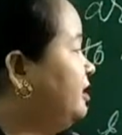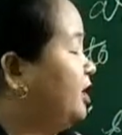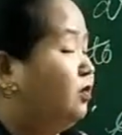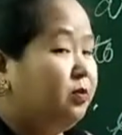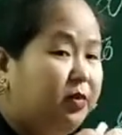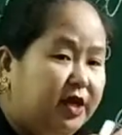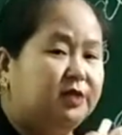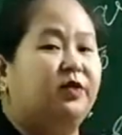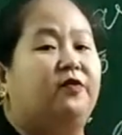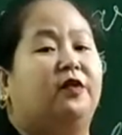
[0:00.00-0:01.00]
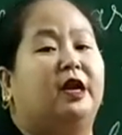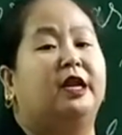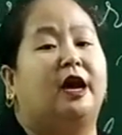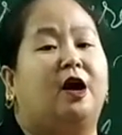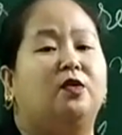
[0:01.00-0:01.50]
that we place before a
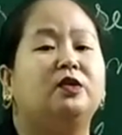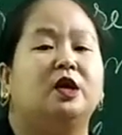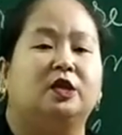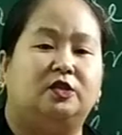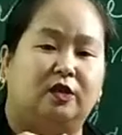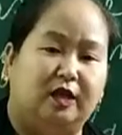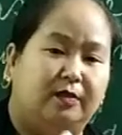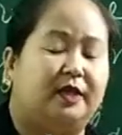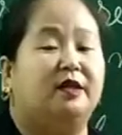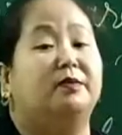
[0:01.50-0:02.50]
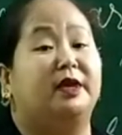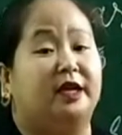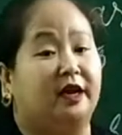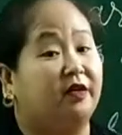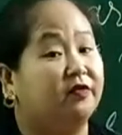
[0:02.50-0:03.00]
noun to limit the
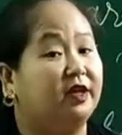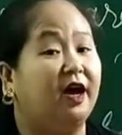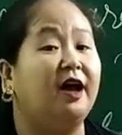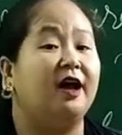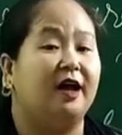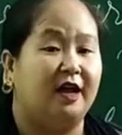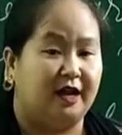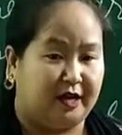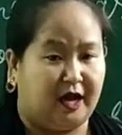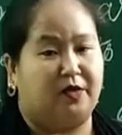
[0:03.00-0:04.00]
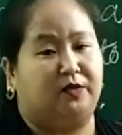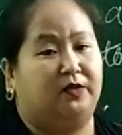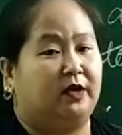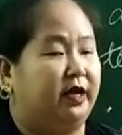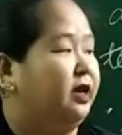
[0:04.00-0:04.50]
meaning of the noun.
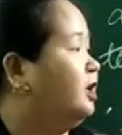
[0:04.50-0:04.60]
Okay,